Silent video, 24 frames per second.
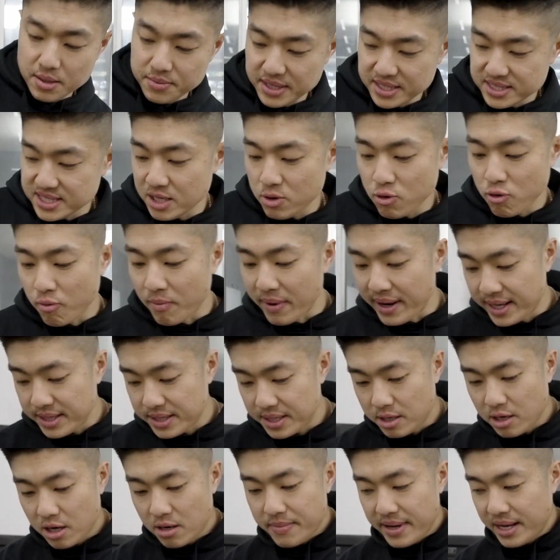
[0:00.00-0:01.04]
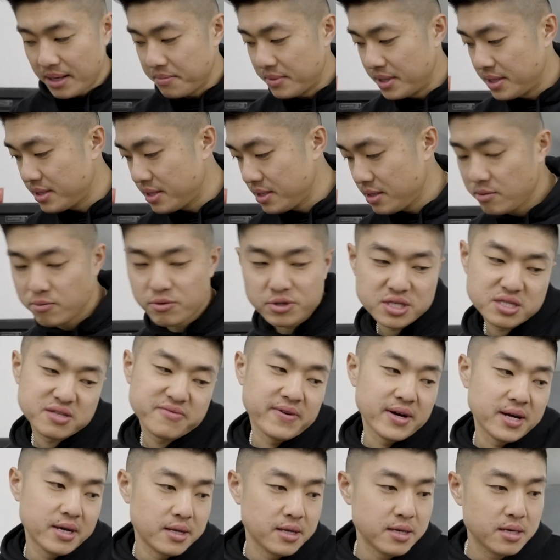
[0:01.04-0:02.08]
They say we might get the car back Monday, which is
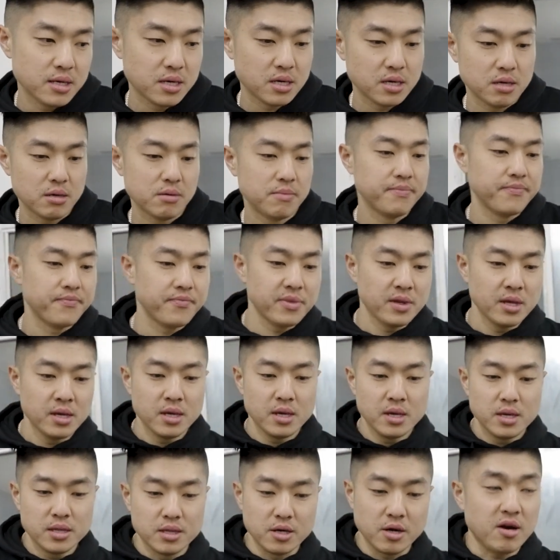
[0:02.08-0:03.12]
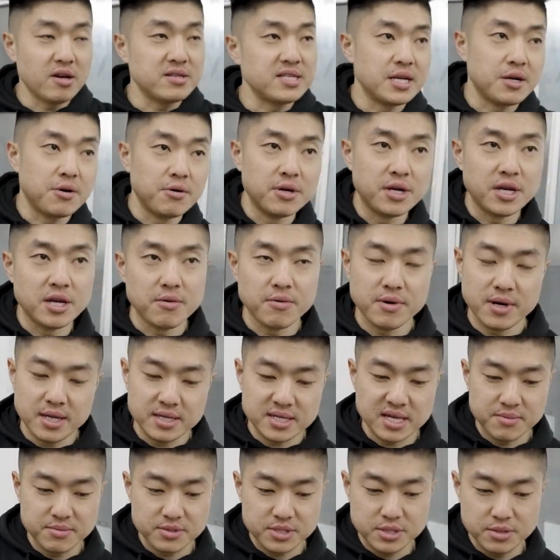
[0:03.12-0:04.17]
fine. The car's not going anywhere
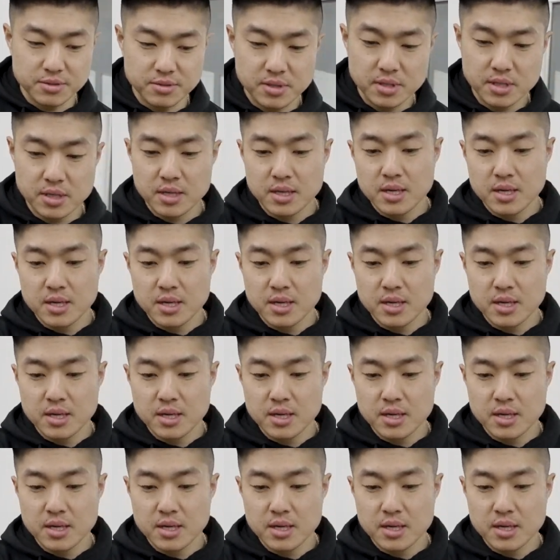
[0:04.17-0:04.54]
anytime soon.